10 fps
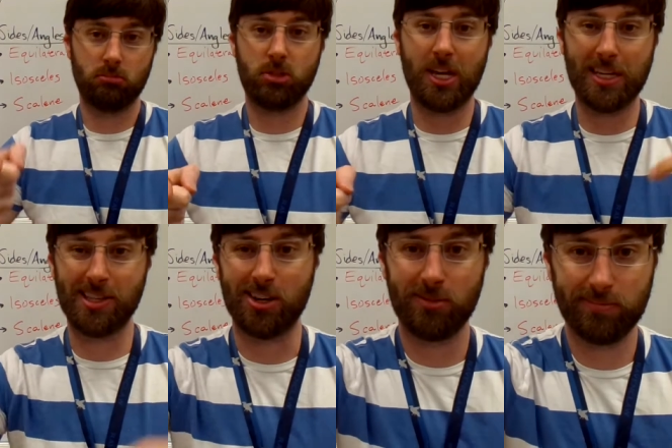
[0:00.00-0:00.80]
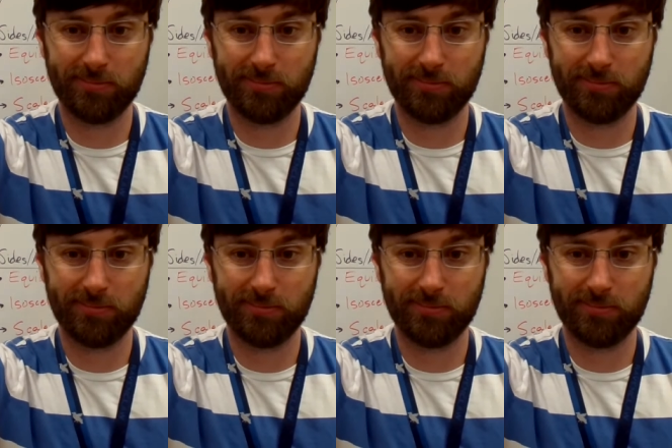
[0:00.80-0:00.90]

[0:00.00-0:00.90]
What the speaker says: See you guys later.